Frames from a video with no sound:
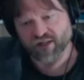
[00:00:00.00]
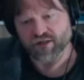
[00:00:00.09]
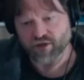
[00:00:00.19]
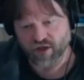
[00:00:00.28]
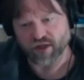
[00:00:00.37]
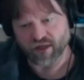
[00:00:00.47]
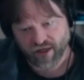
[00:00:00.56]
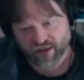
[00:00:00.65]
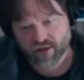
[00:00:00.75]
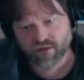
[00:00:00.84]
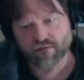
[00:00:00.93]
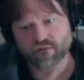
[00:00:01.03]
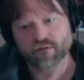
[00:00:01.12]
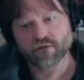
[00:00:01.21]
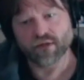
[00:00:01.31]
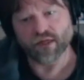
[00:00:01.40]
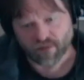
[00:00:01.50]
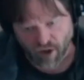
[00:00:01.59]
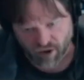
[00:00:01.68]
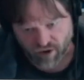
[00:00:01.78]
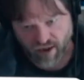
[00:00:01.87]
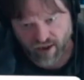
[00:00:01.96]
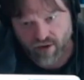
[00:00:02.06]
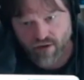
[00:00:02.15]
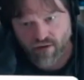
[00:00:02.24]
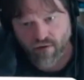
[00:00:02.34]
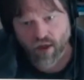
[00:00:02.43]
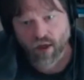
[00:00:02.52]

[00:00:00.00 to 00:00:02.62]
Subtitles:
as you're going to get in the modern age.